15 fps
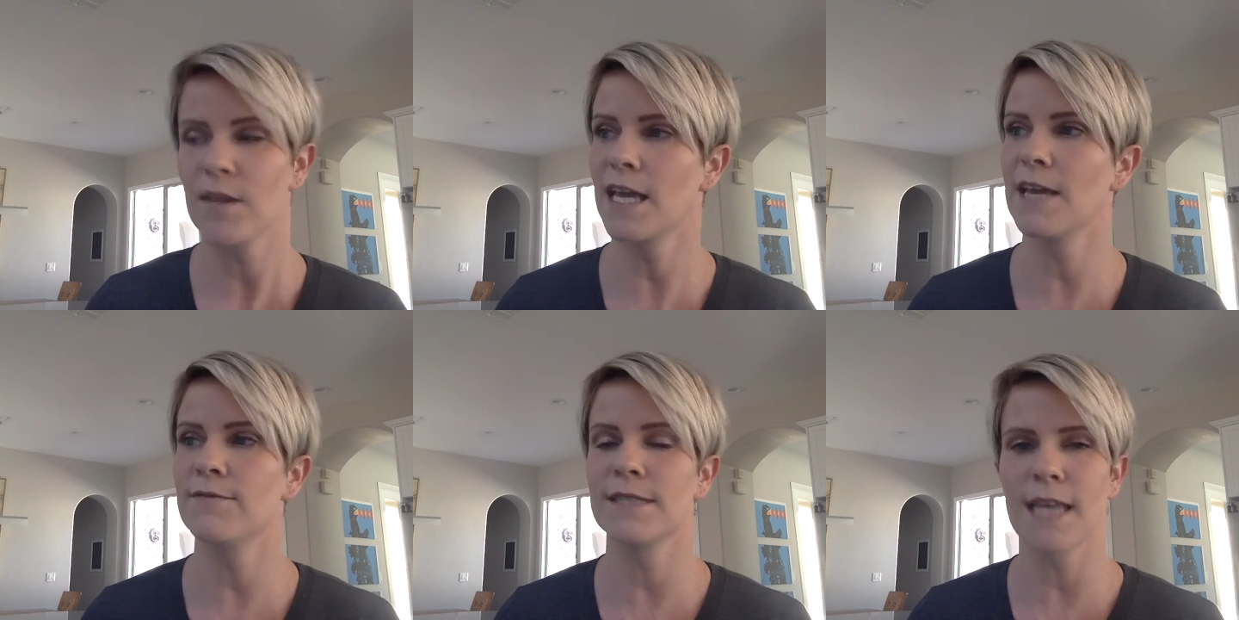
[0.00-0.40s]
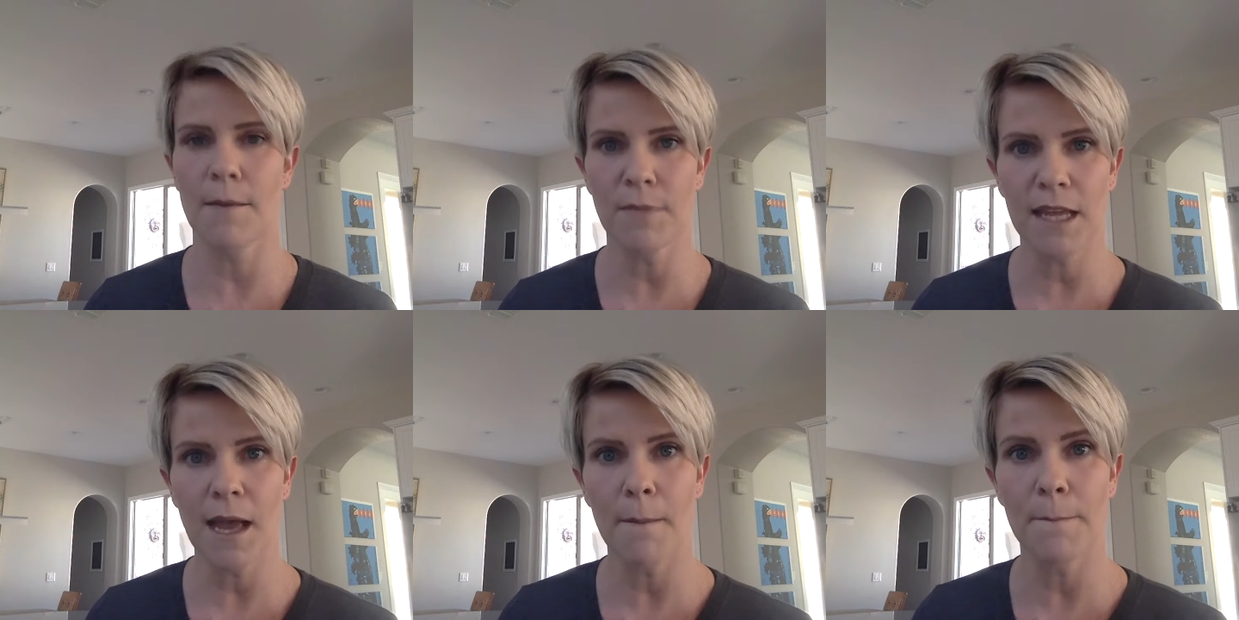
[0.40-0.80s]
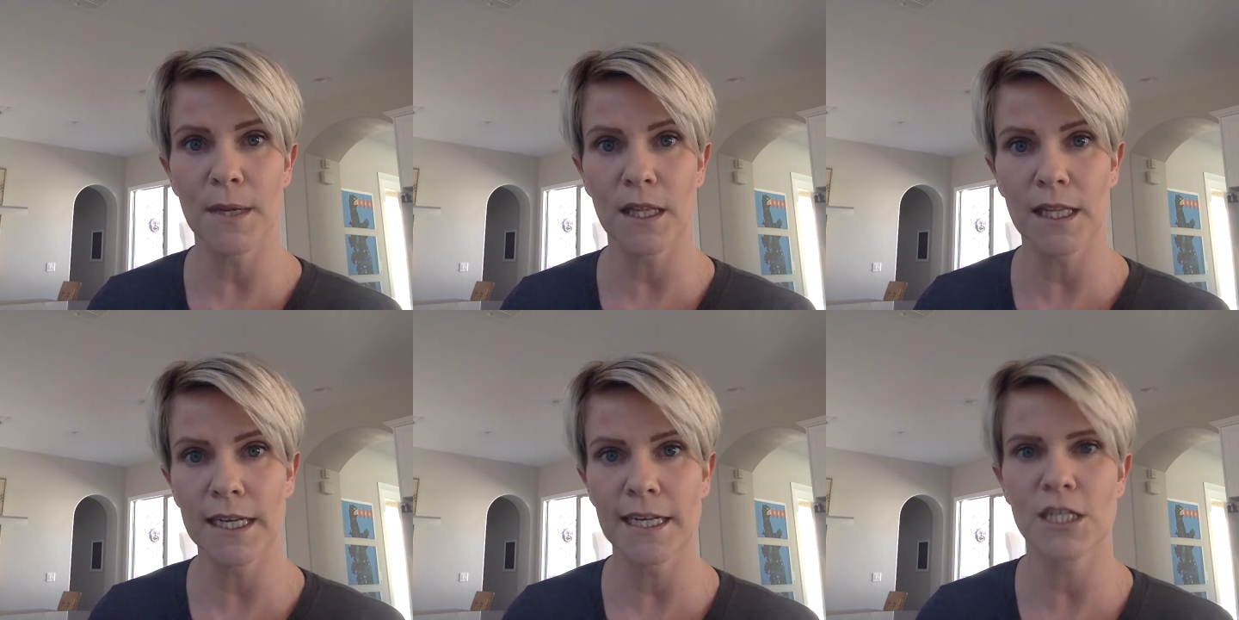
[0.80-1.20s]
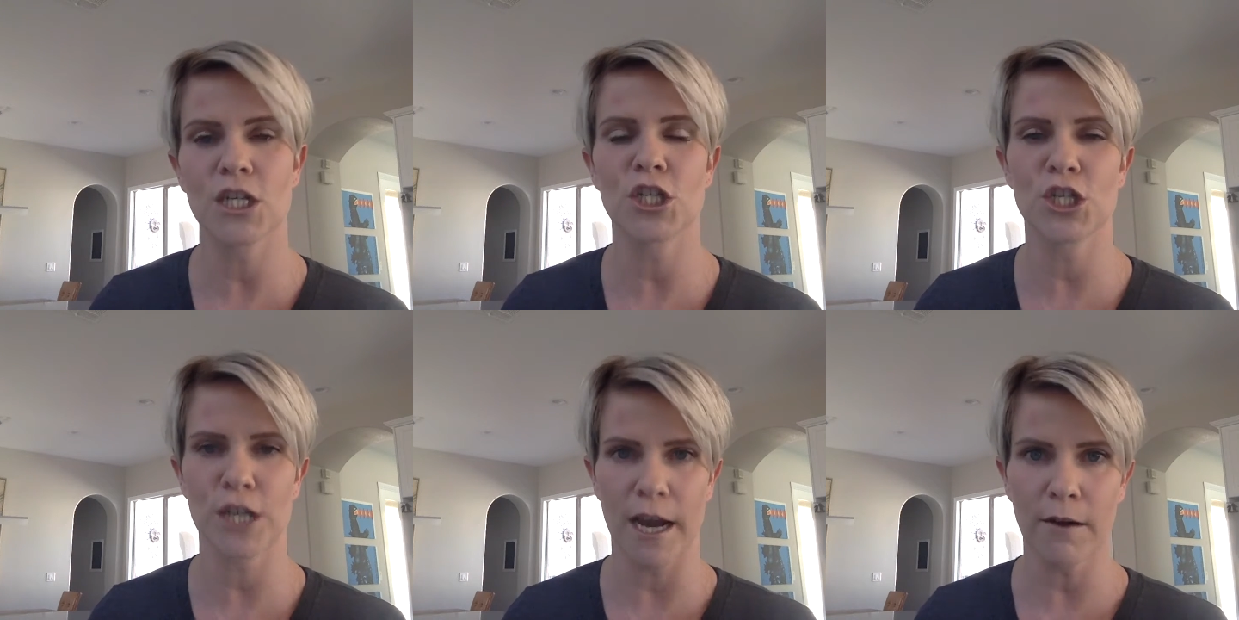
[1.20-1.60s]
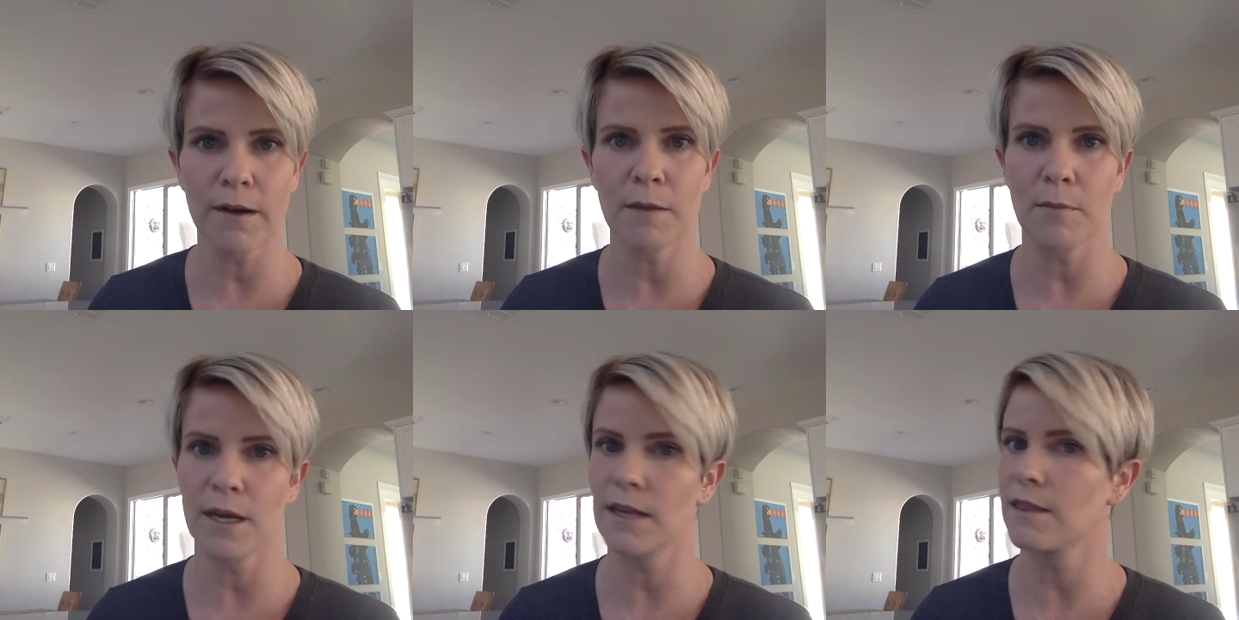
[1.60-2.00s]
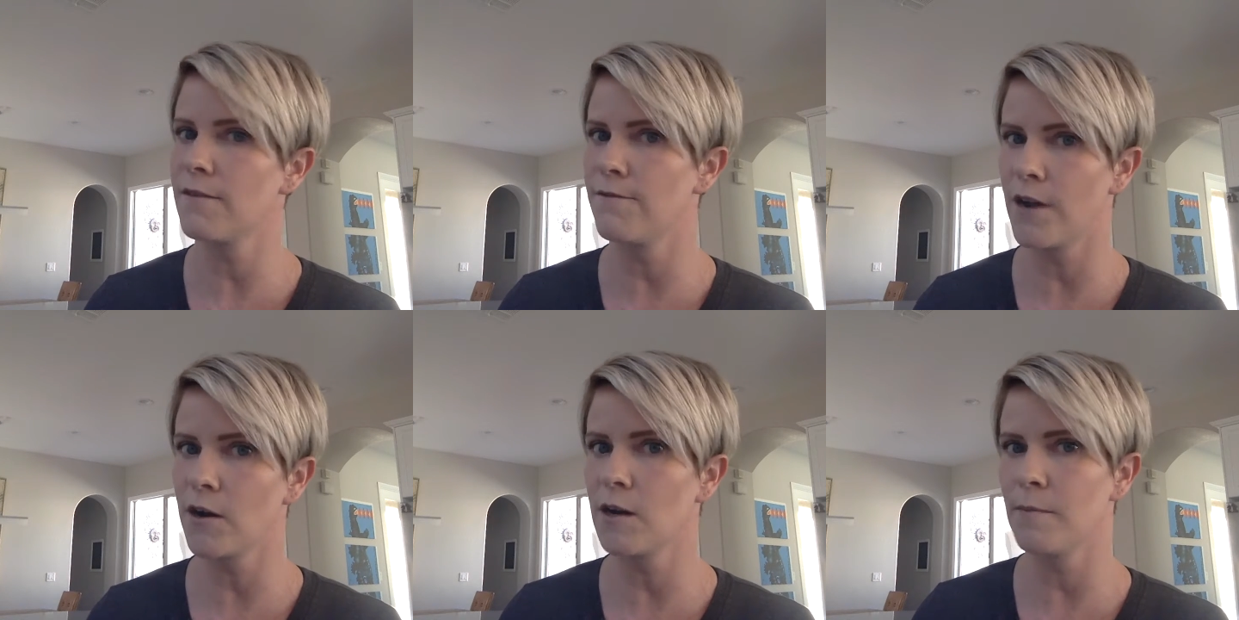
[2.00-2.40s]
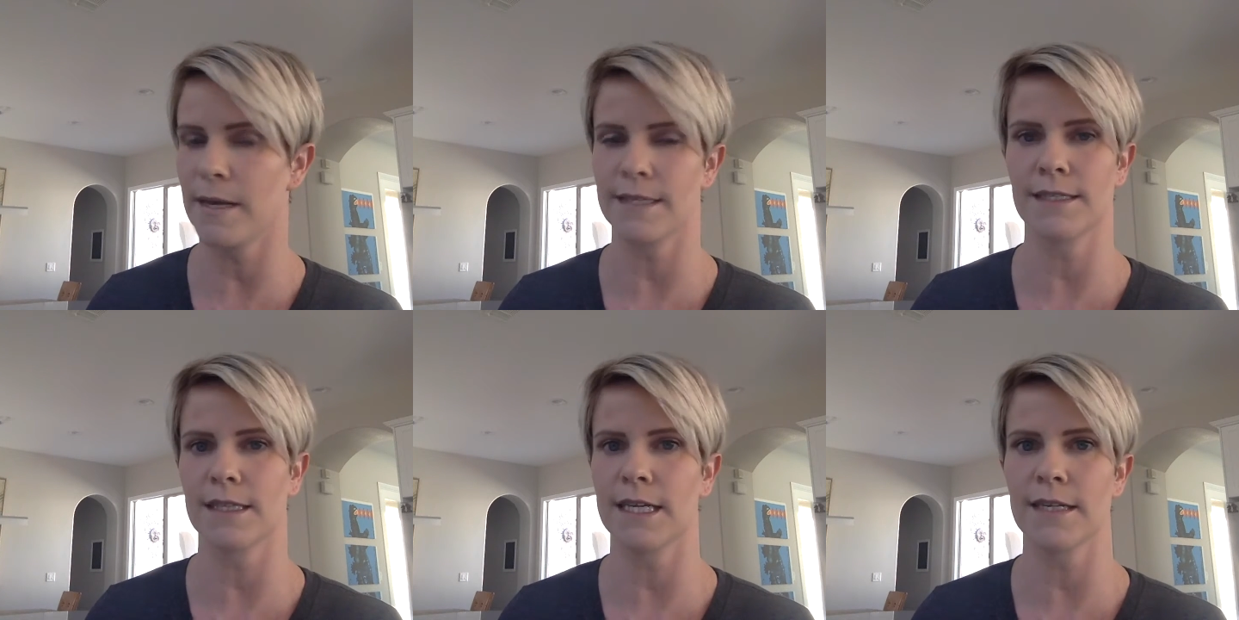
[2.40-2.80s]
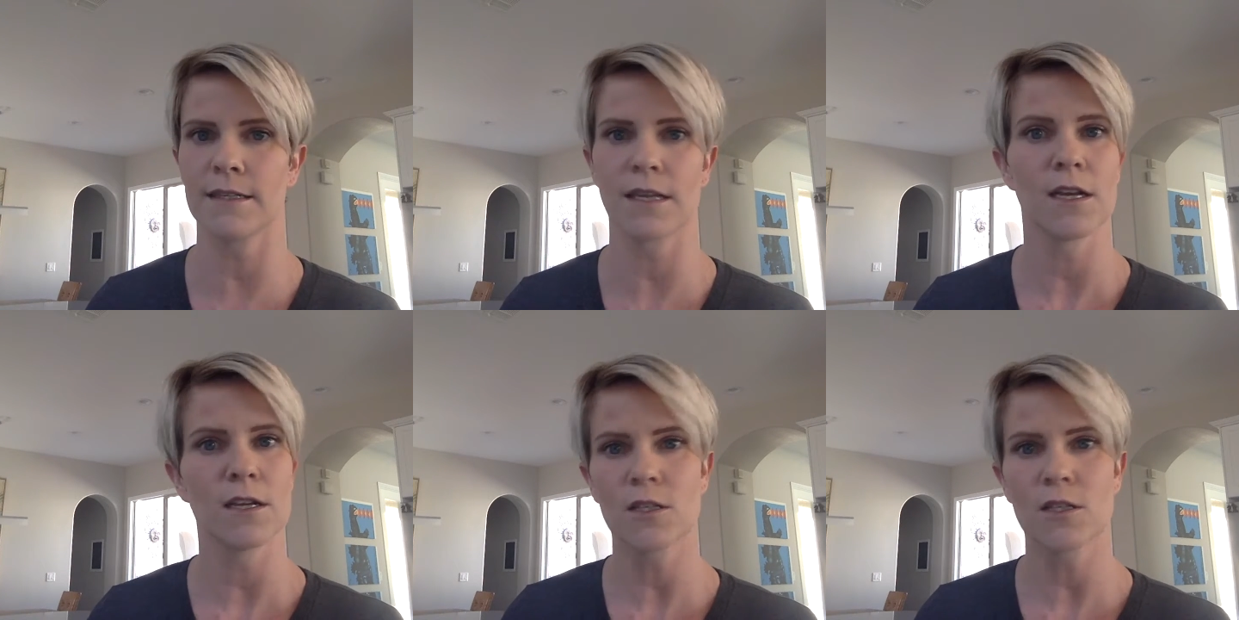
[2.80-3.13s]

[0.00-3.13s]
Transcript: It gives them the ability to cherry pick the very best leads.